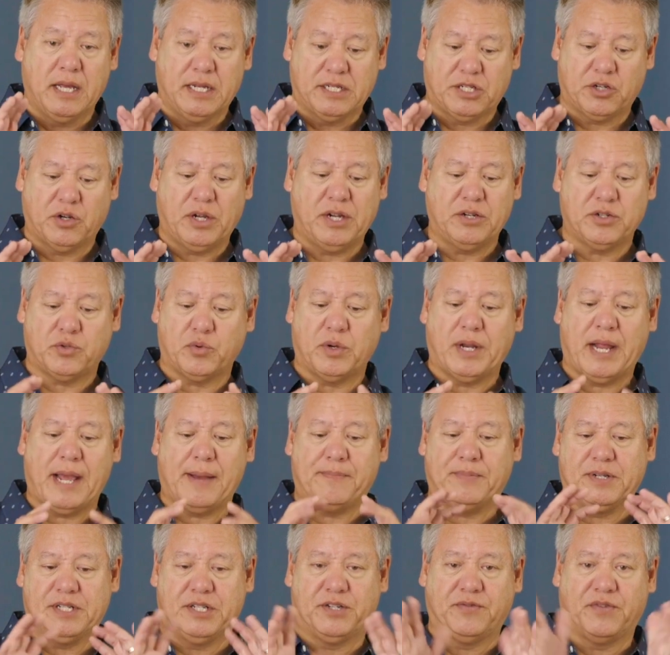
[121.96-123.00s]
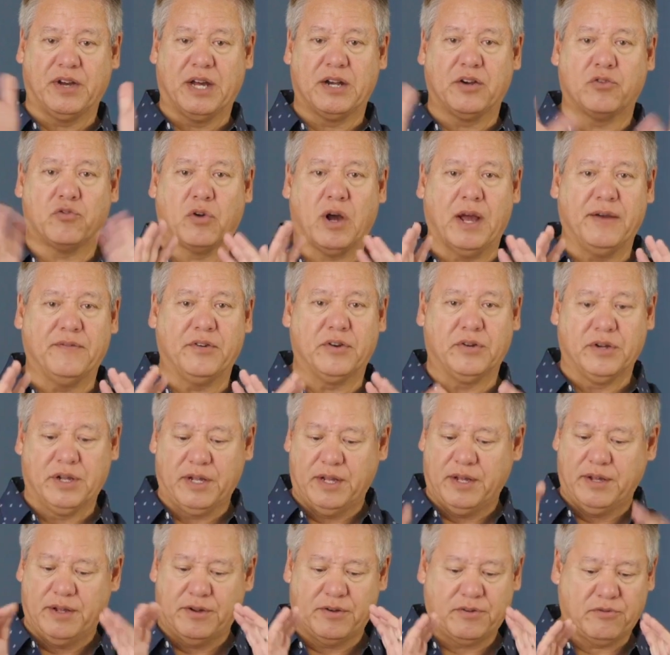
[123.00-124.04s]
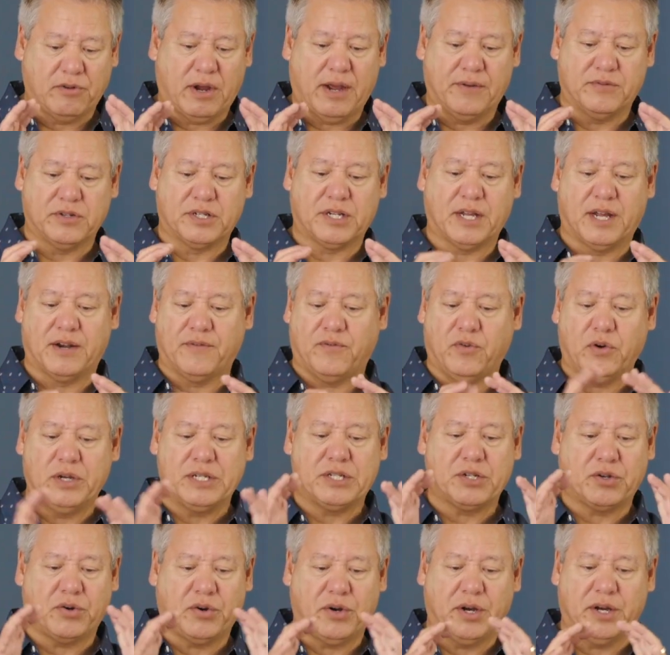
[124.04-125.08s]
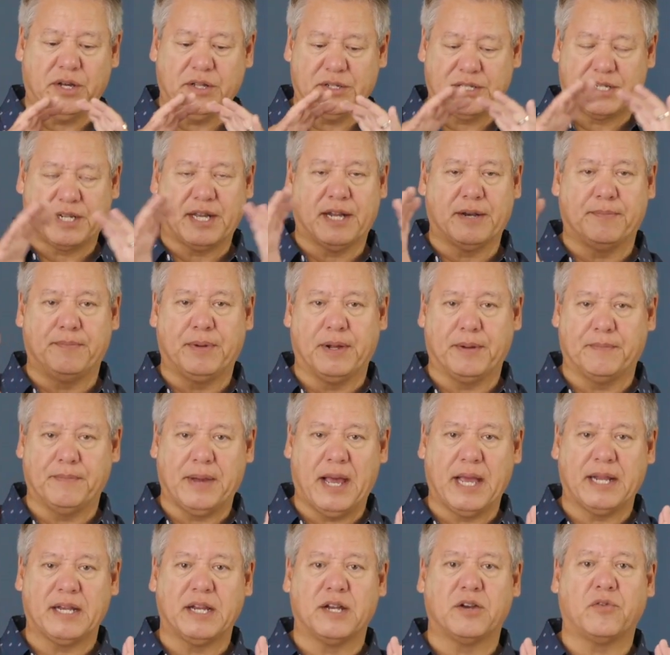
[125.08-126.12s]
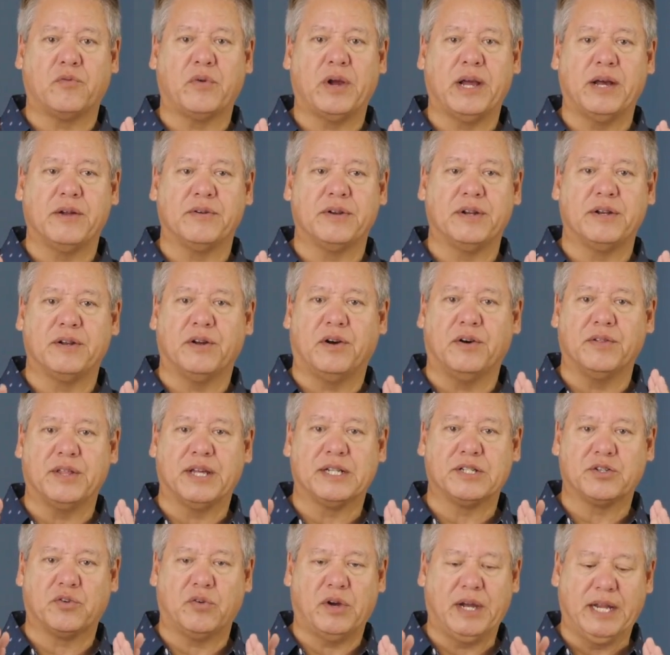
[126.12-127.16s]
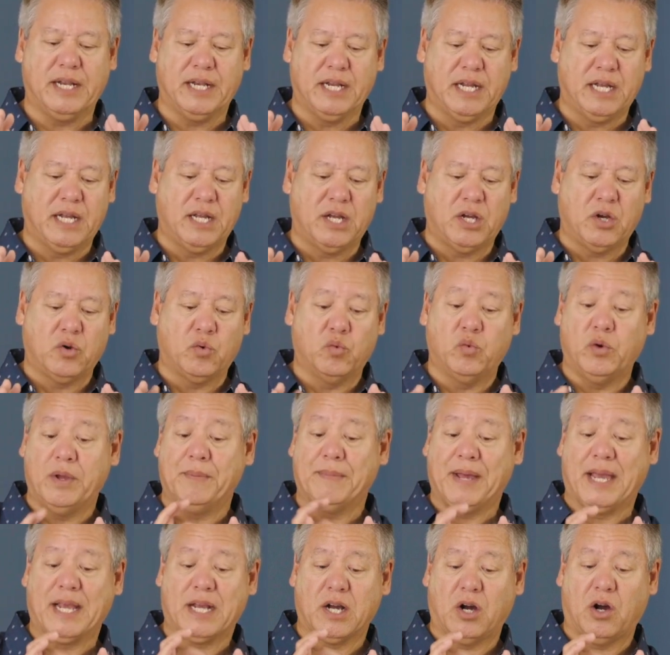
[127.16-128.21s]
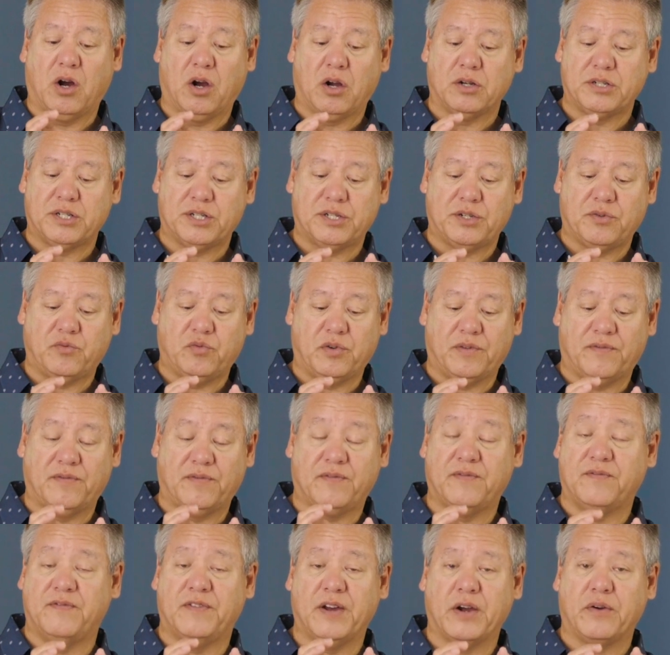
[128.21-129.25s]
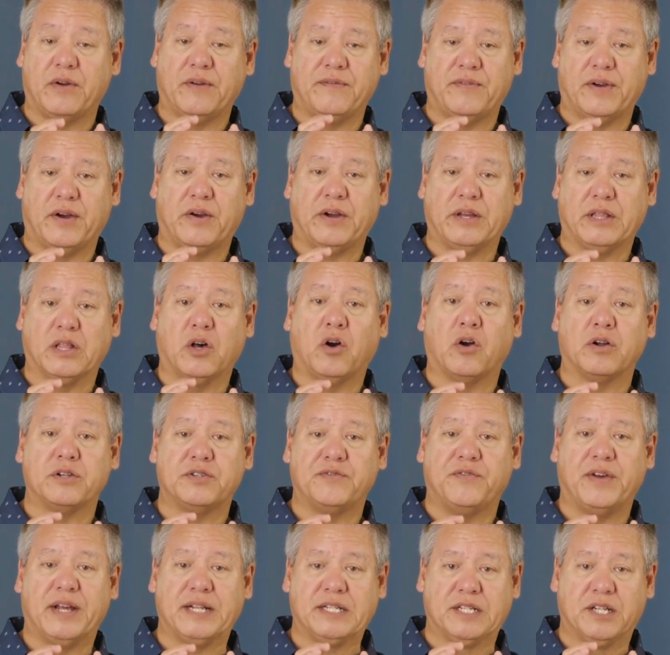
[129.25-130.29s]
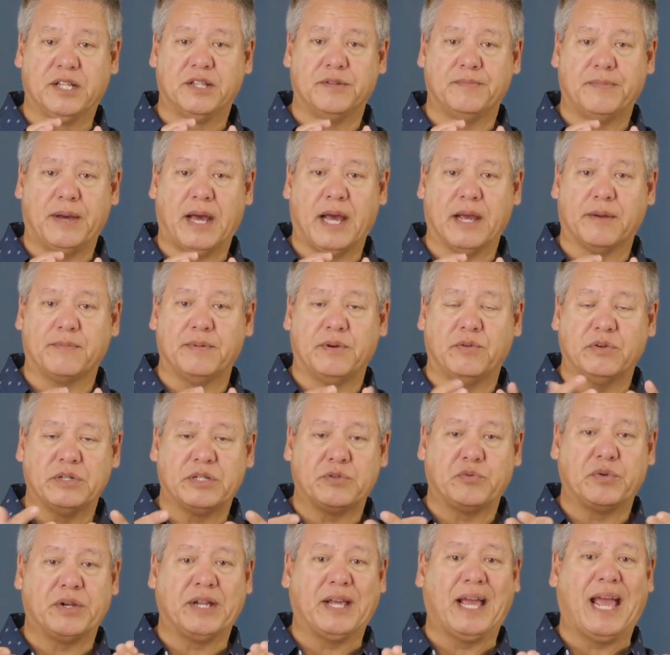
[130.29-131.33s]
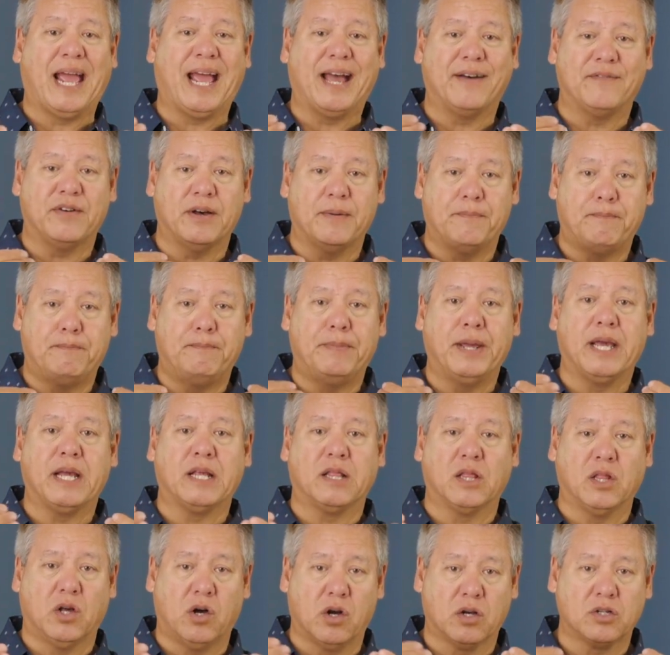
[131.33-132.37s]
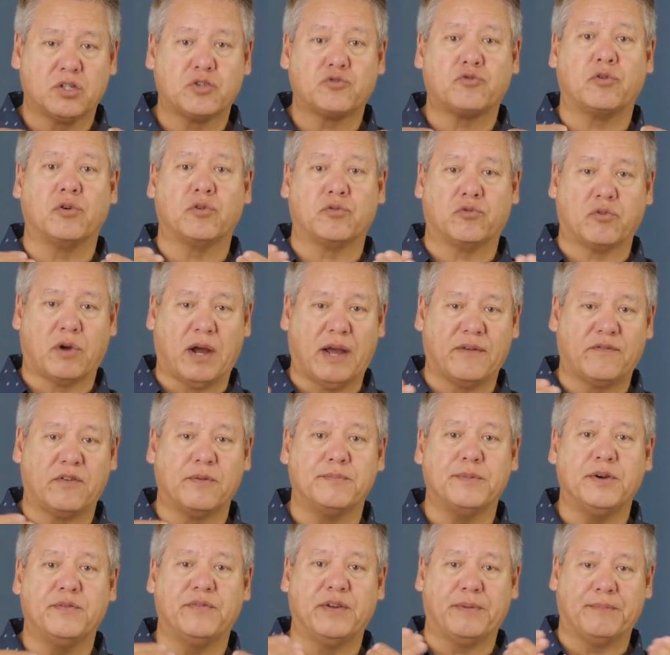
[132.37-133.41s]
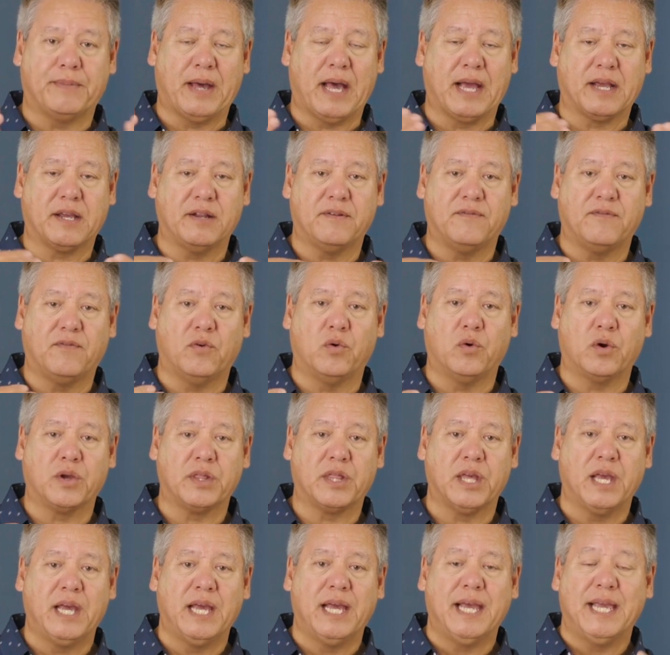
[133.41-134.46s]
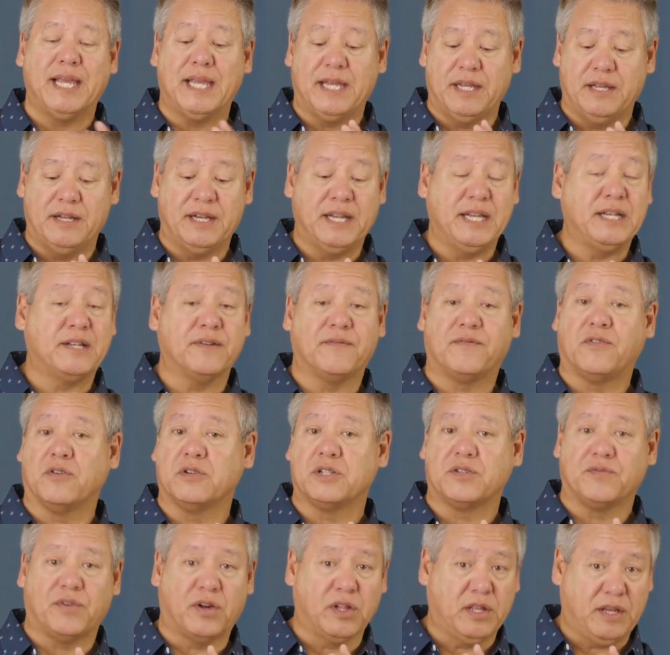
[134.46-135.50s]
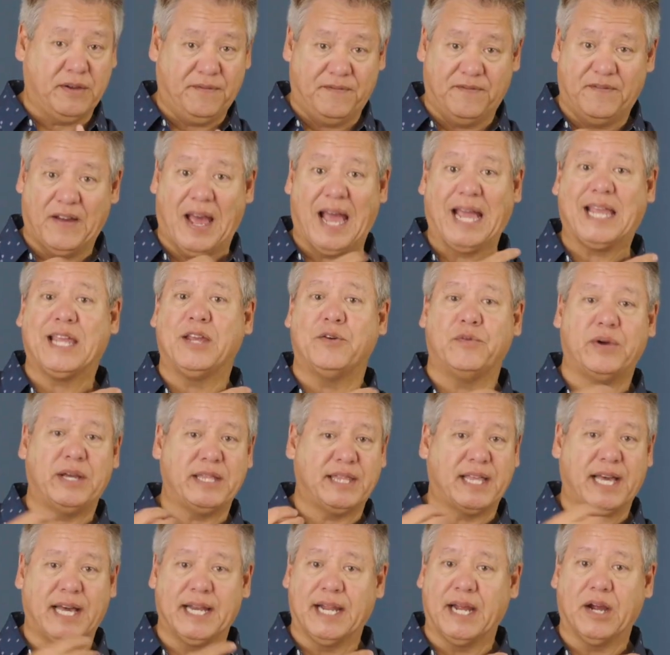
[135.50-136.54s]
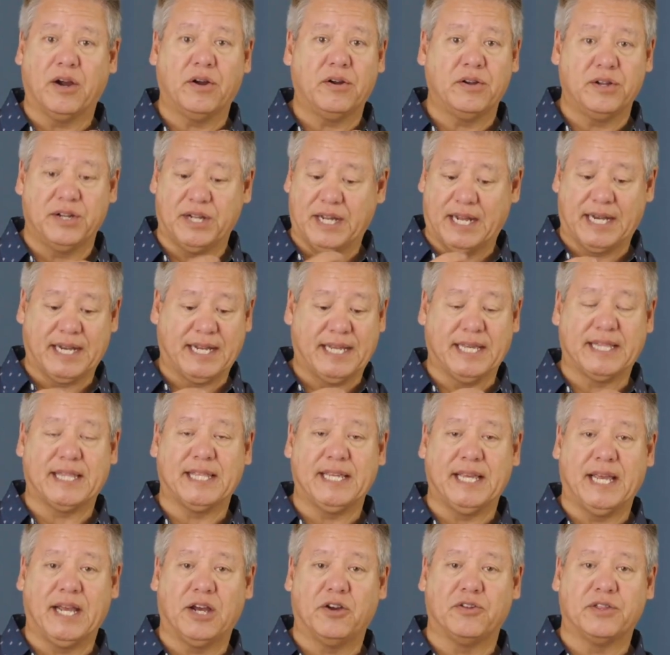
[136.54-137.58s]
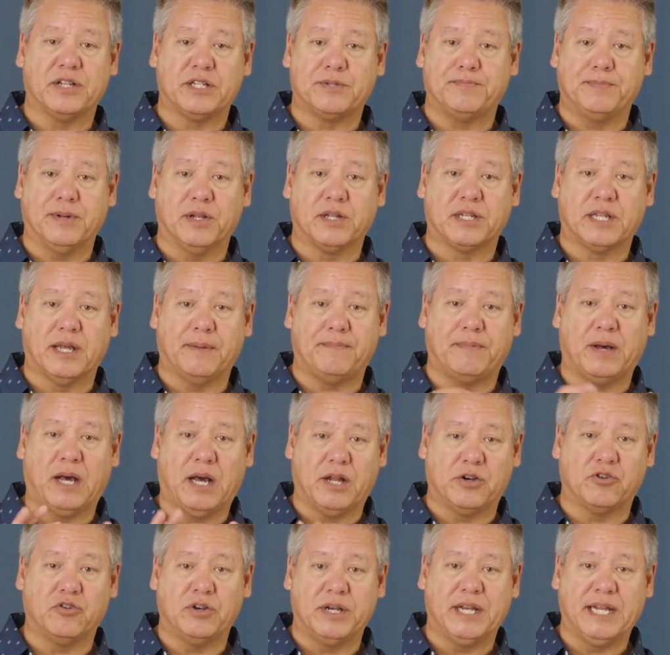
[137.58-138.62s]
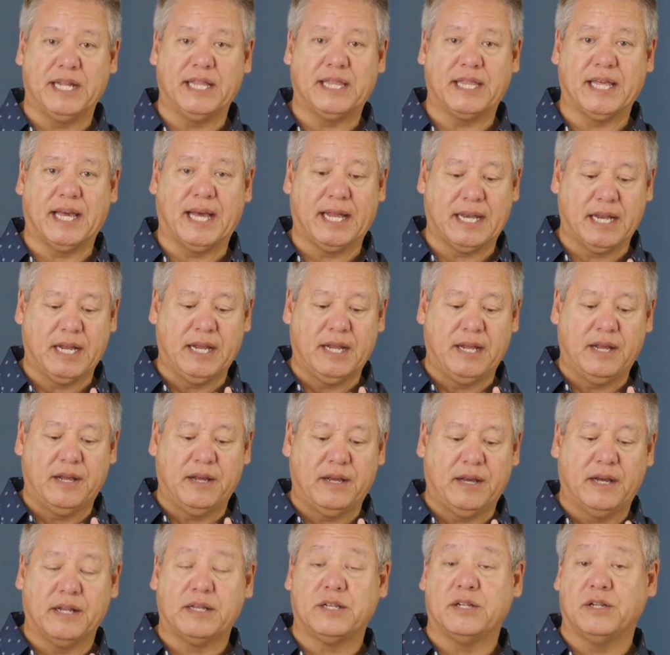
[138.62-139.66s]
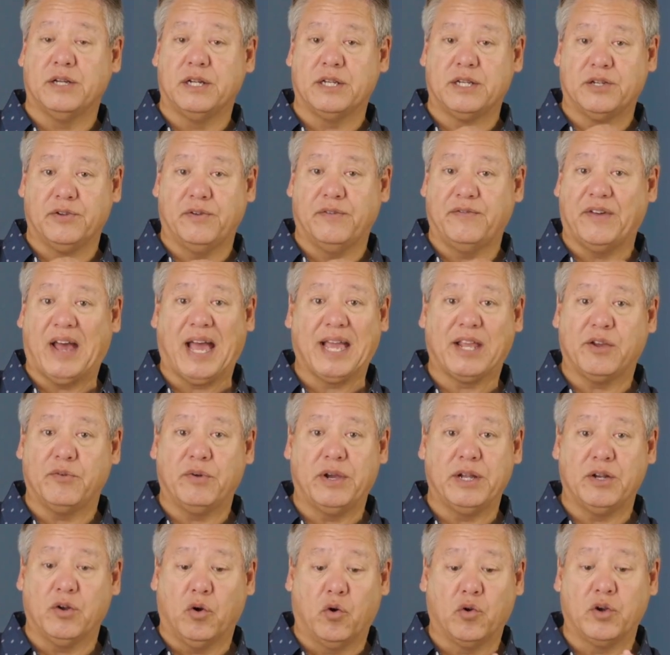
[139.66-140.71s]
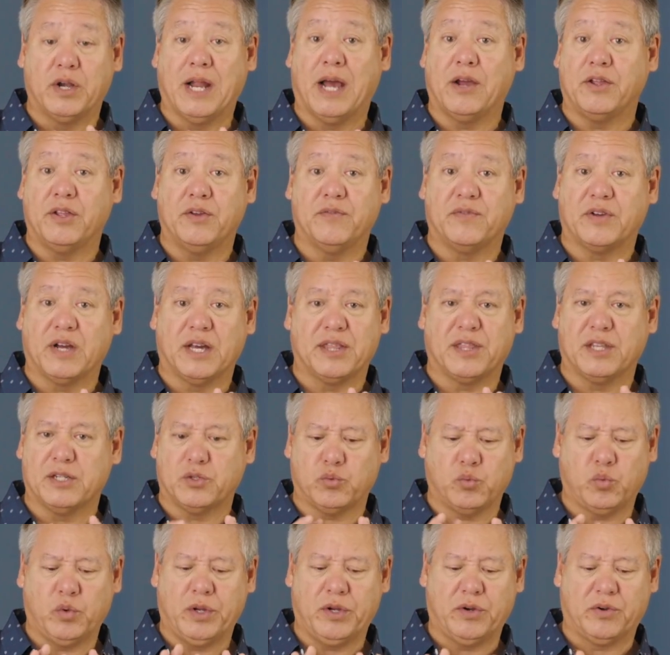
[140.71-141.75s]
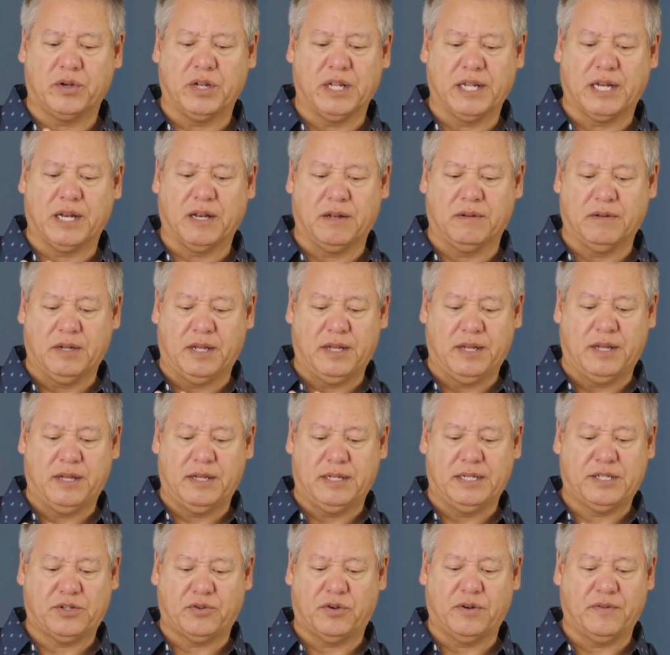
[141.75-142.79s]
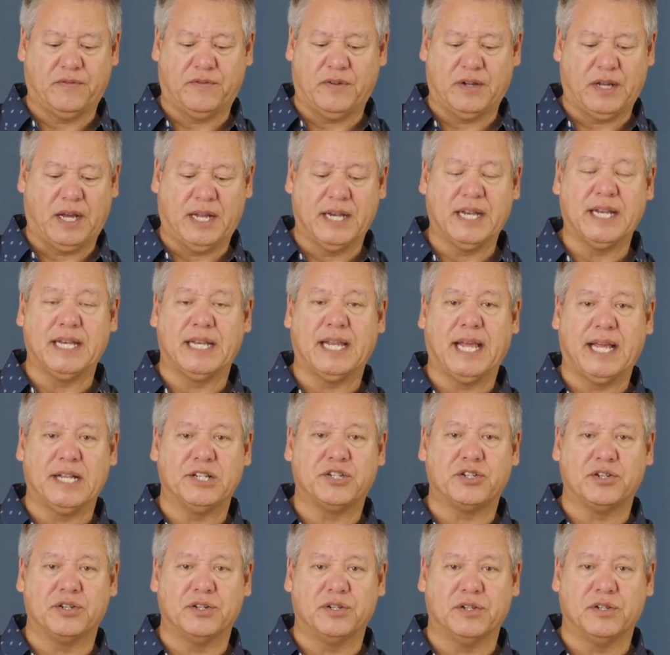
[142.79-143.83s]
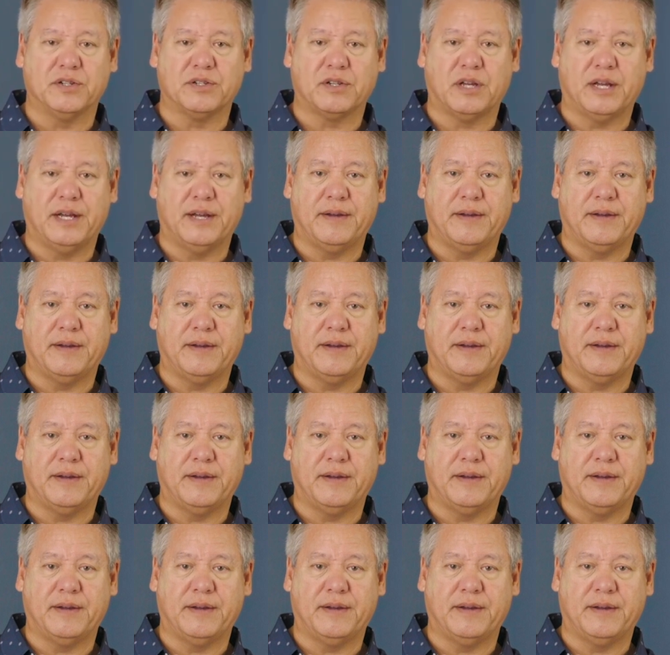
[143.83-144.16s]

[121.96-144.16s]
So here's what happens. You've got a driver. Driver's got a voice coil, it's got a big magnet around it, all that's great. We make ours with very, very large vents in the back because when you have a big long stroke driver moving back and forth, you need to first of all evacuate that air. You got to get the air that's built up underneath that to evacuate, or now you've got this weird little sort of unintentional